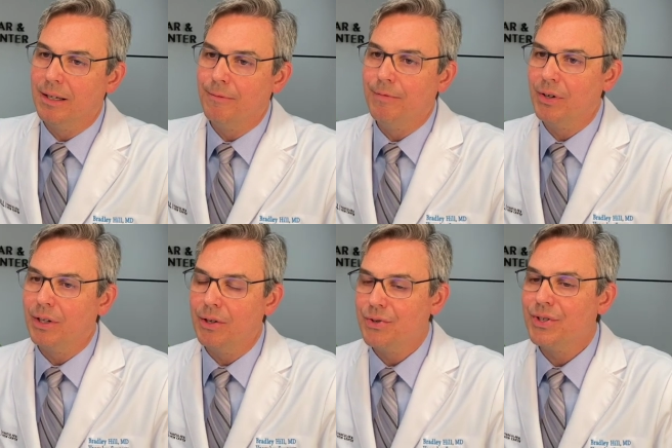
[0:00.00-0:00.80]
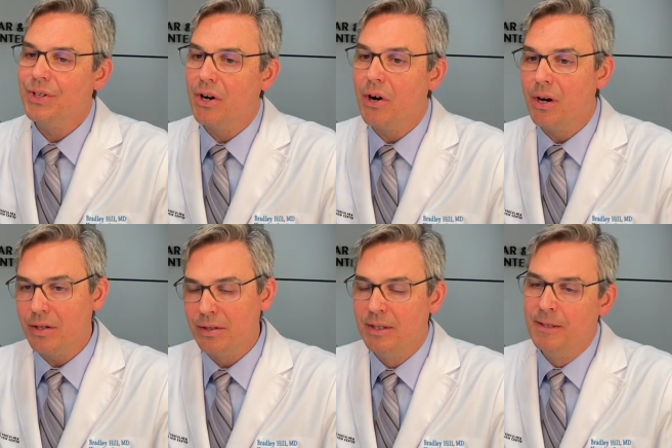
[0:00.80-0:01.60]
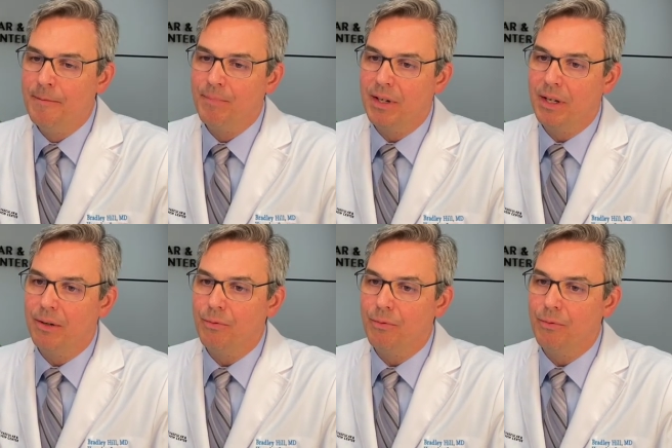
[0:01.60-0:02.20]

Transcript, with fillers: very close to the heart uh,